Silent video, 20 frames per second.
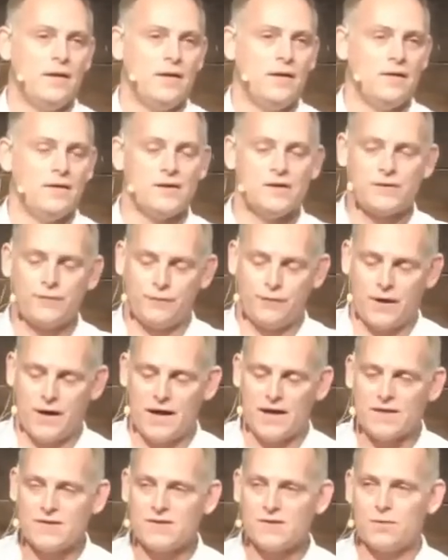This
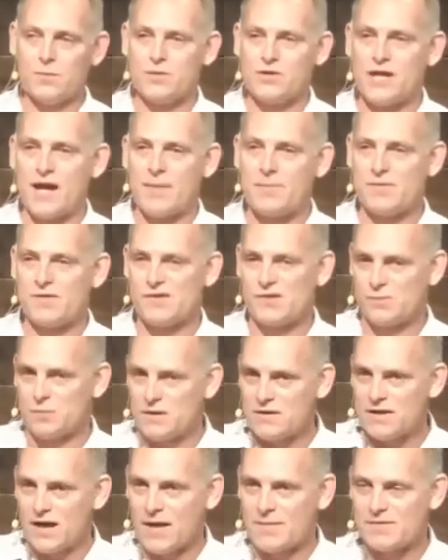phrase, which happens
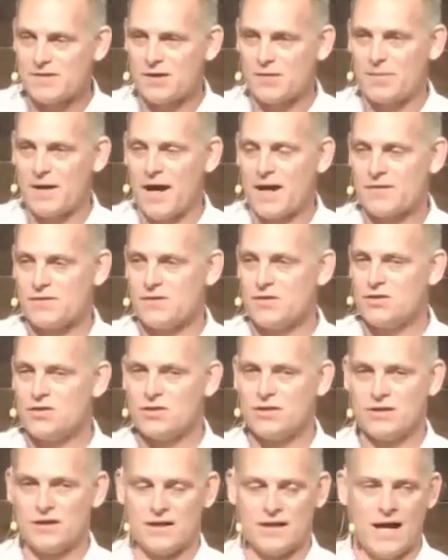3 times in our
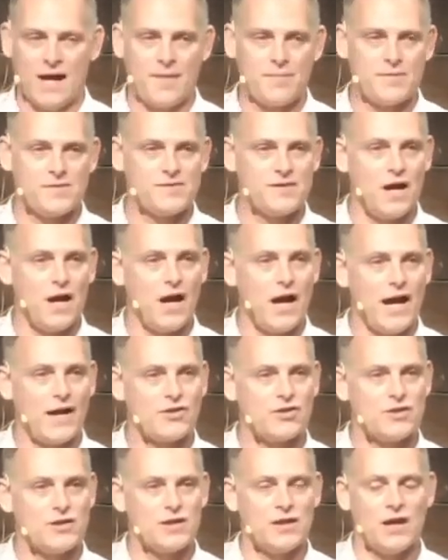passage and happens
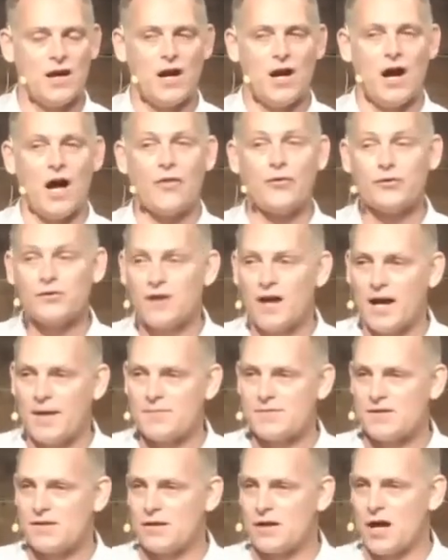actually other
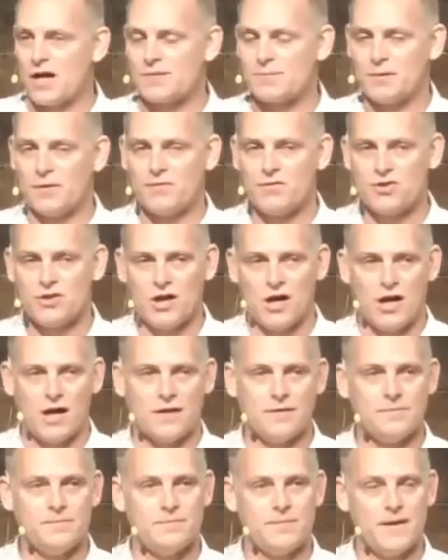times in the Gospel of
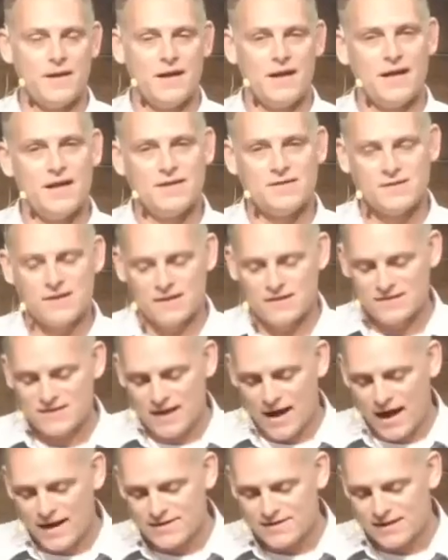John, is the
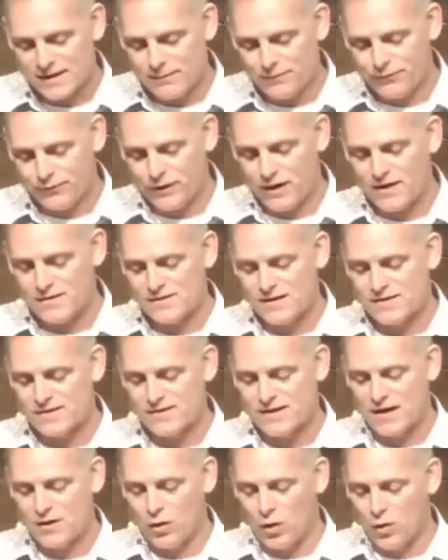exact same phrase that's
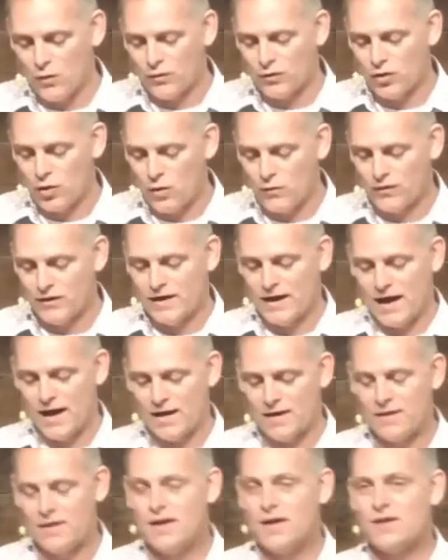said over and over
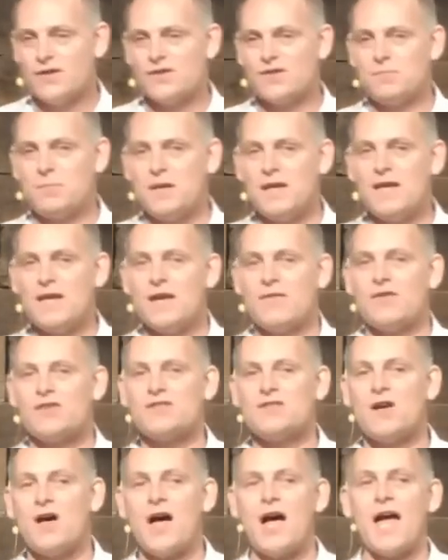again, speaking of a
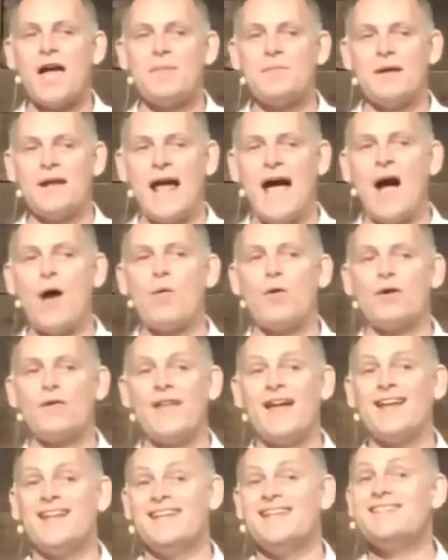time, an hour
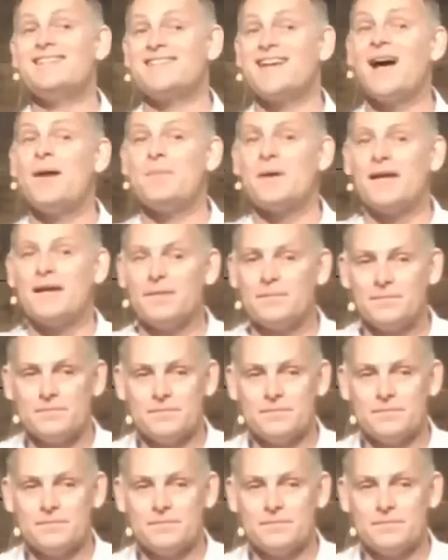that is coming.